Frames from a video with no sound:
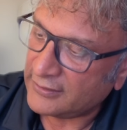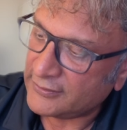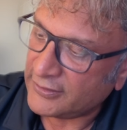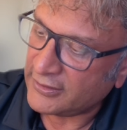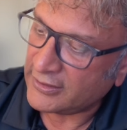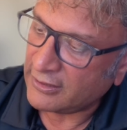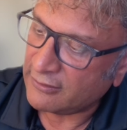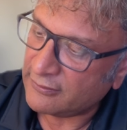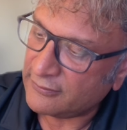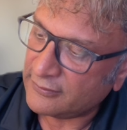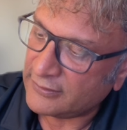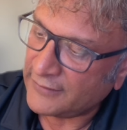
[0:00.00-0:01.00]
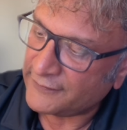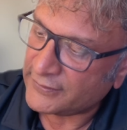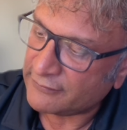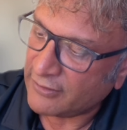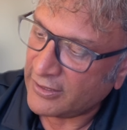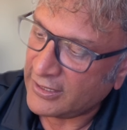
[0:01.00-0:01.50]
and you can
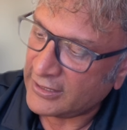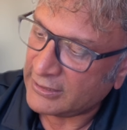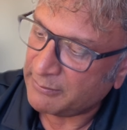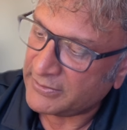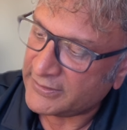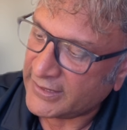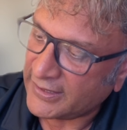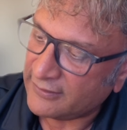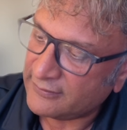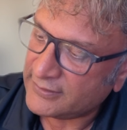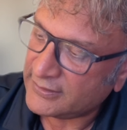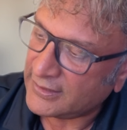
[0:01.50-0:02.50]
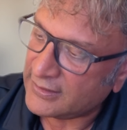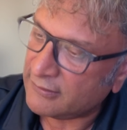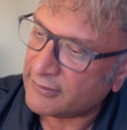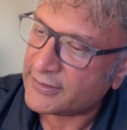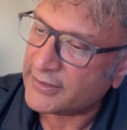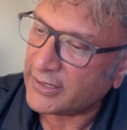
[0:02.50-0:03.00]
go left and right and up and down,
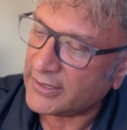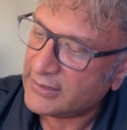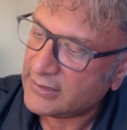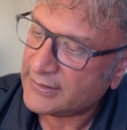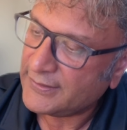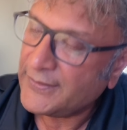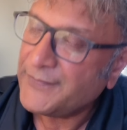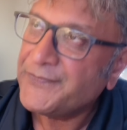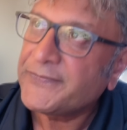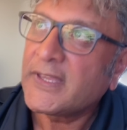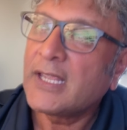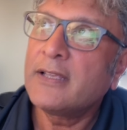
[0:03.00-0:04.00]
so that looks nice.